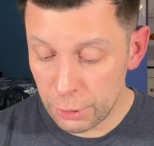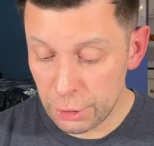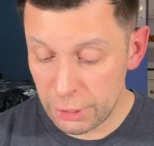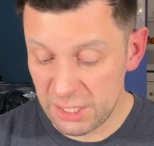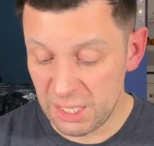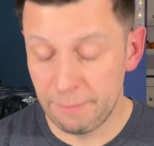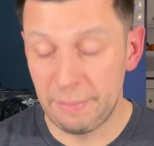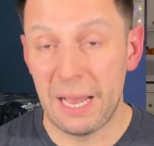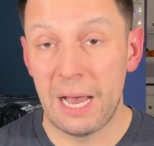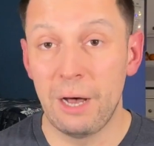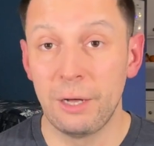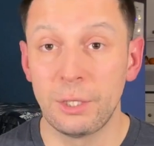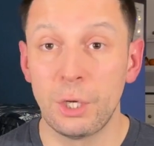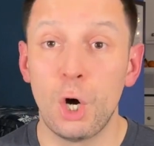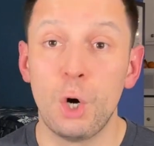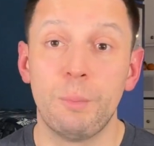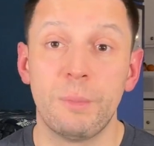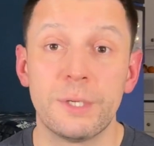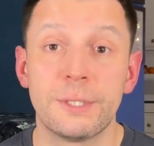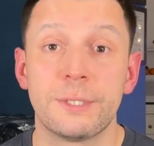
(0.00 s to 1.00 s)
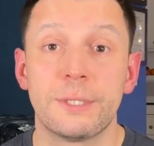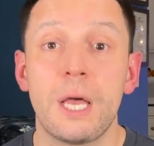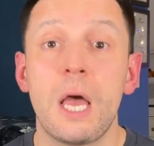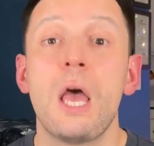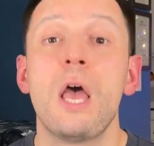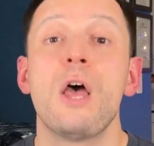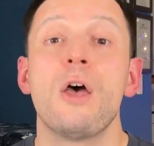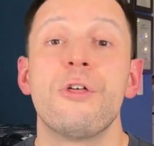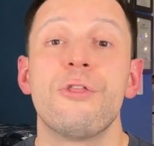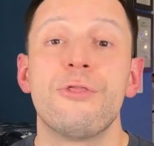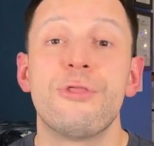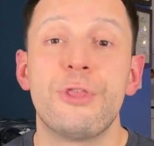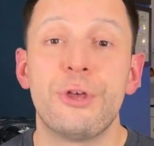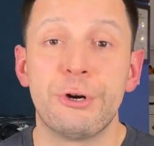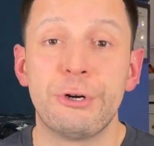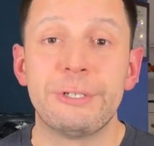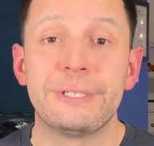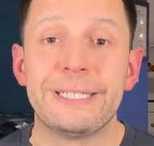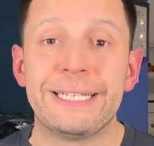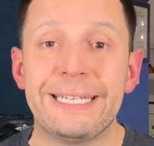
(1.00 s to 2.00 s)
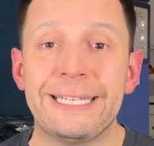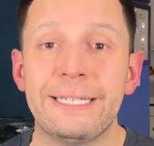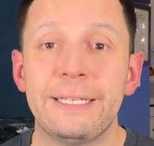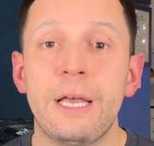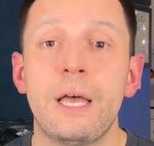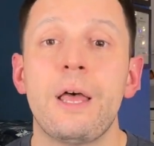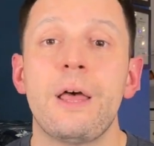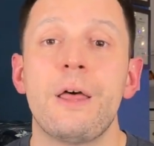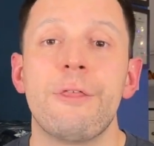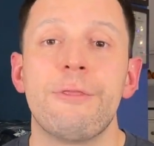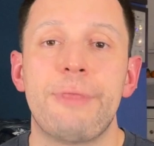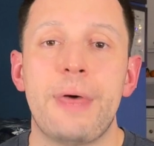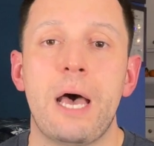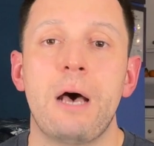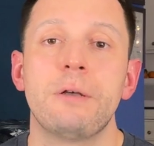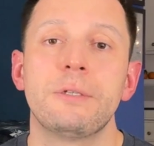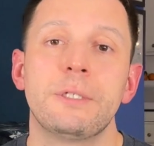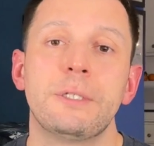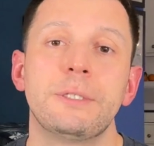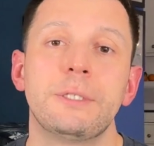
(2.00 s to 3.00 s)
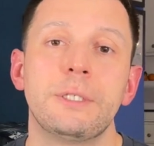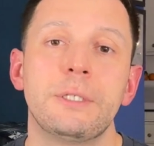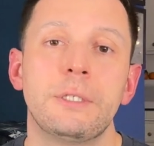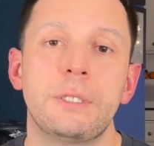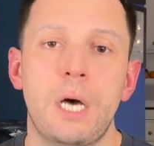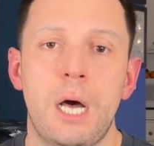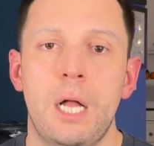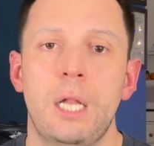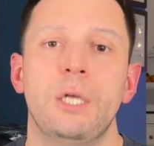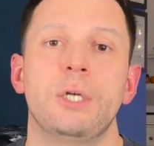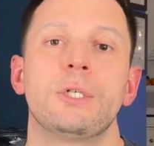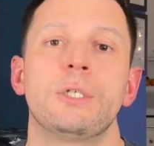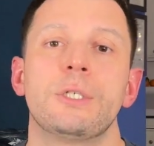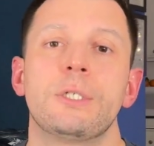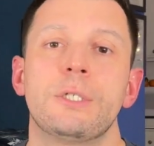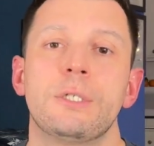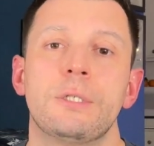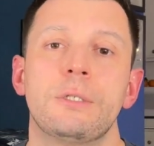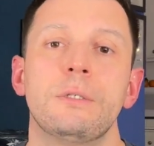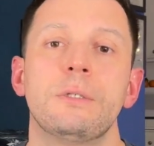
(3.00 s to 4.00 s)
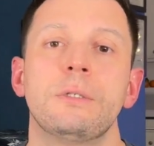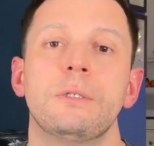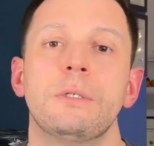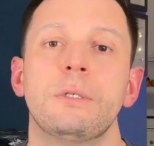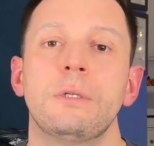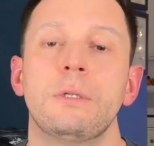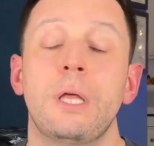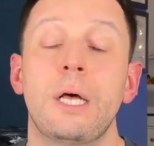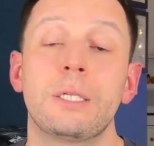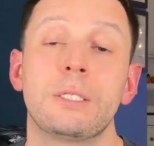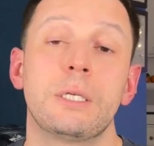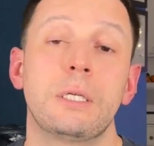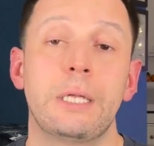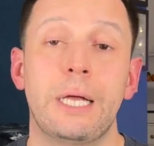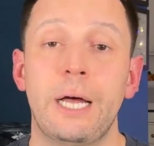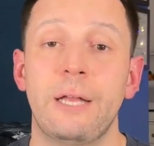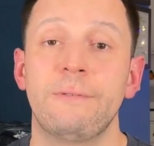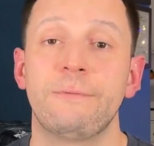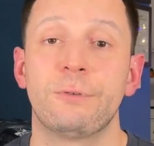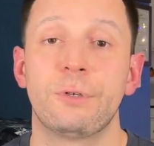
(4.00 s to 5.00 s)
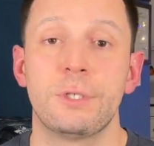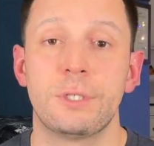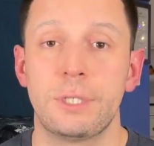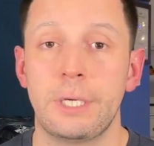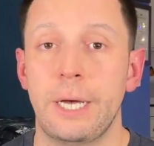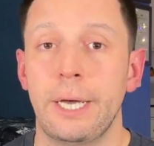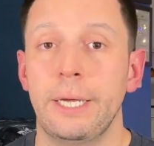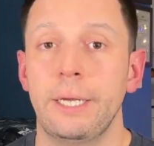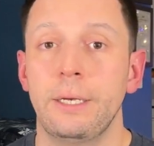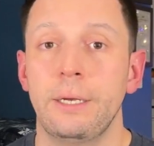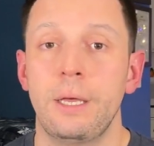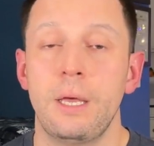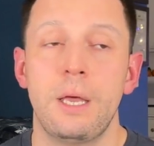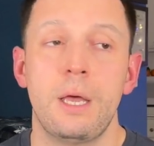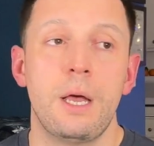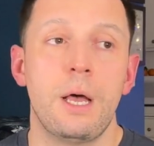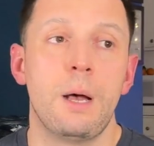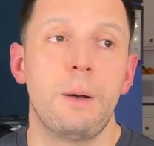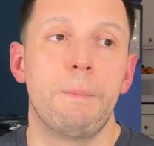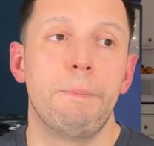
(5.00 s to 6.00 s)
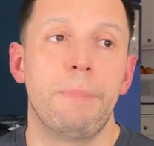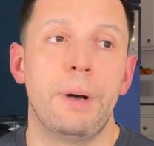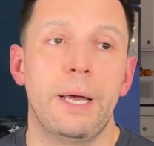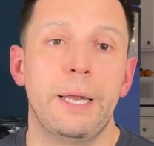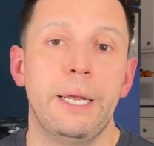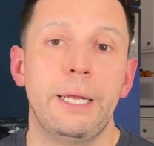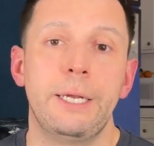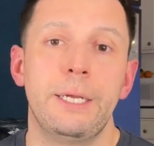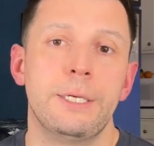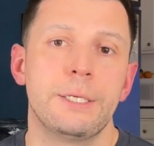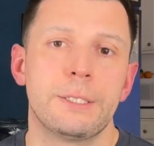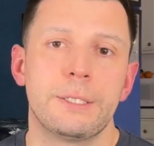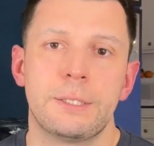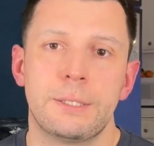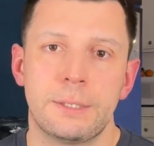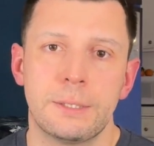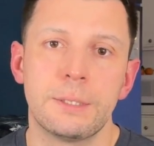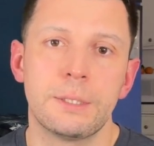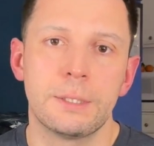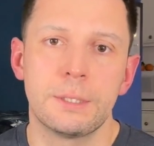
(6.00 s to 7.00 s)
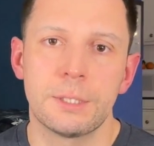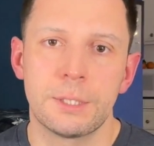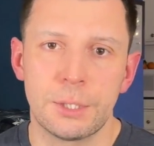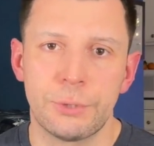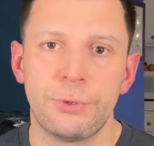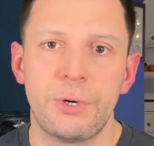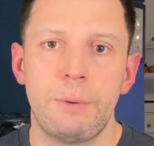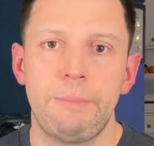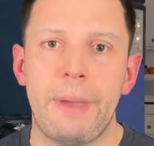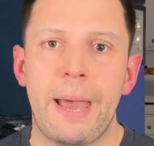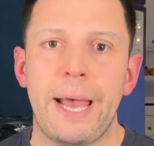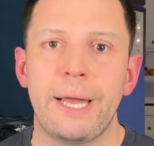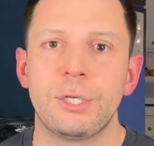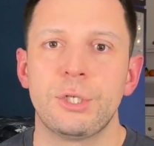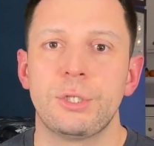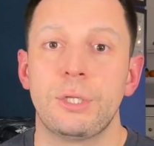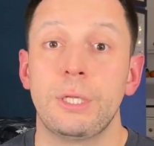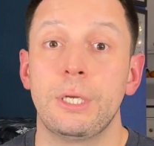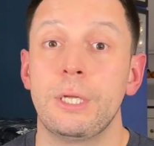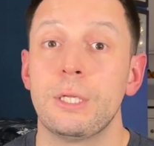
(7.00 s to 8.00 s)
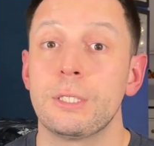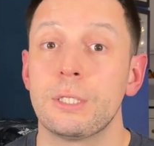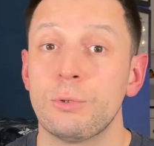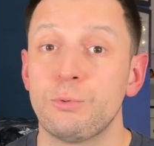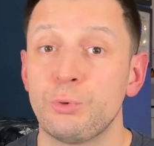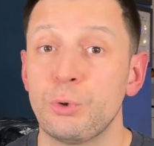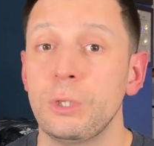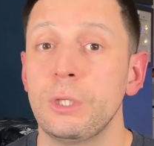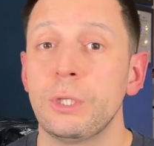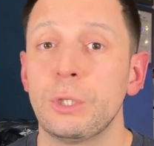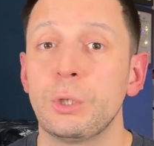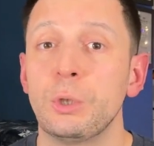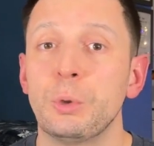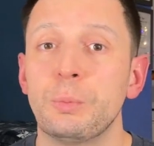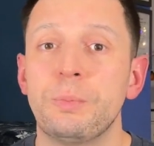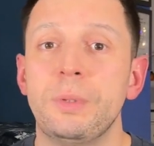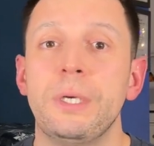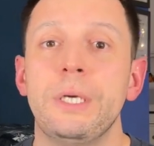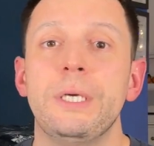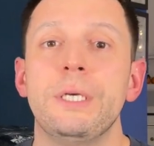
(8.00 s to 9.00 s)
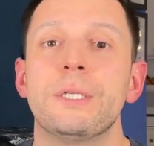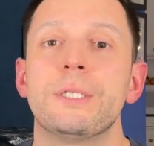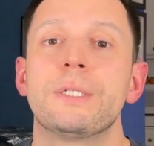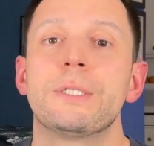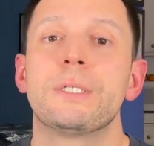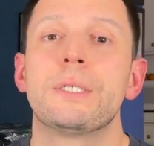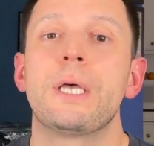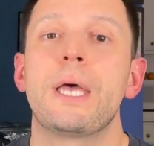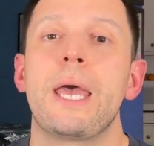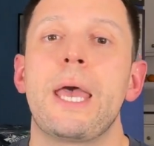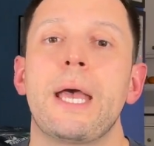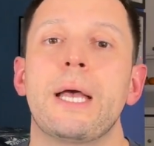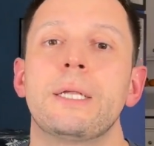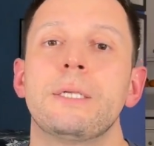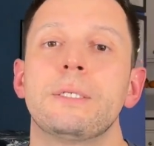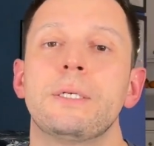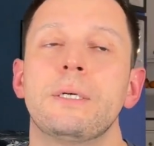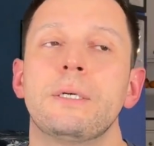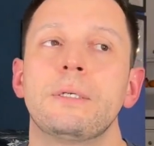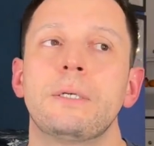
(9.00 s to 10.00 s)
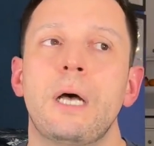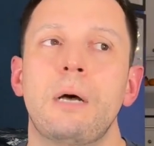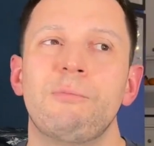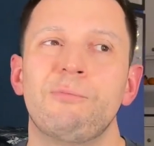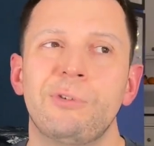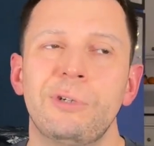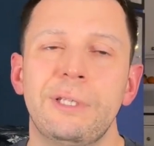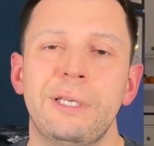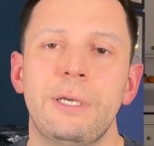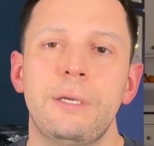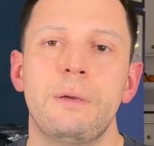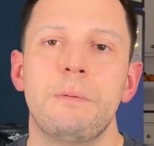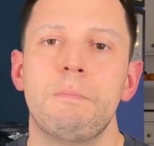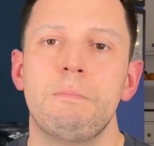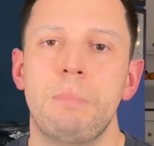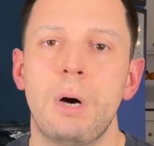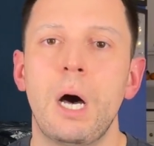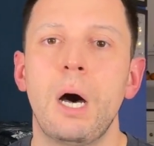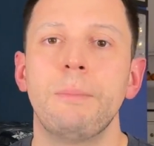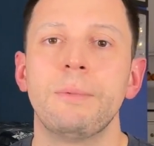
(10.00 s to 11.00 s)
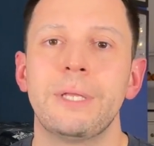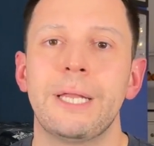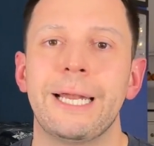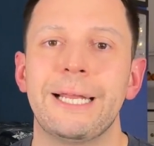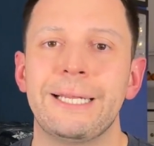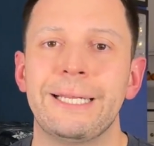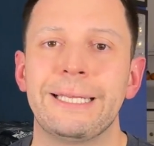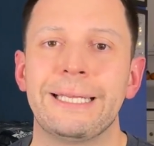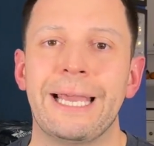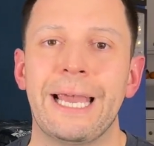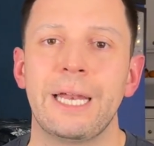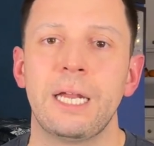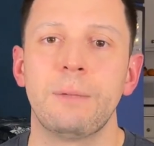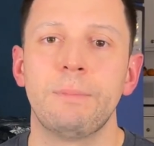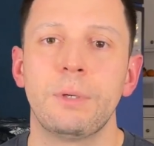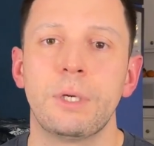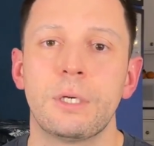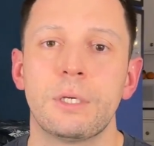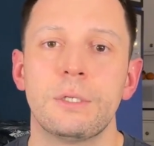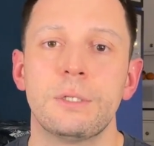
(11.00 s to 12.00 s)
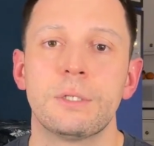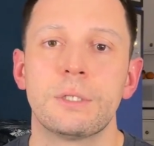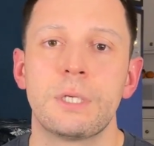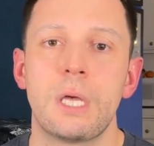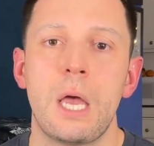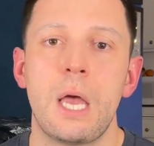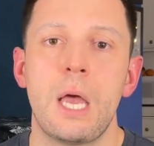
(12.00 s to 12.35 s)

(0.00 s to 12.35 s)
is about almost $13,000. That's a lot for a sign, but it is screen matched and it's a really cool piece. And I'm really bummed that I didn't get it because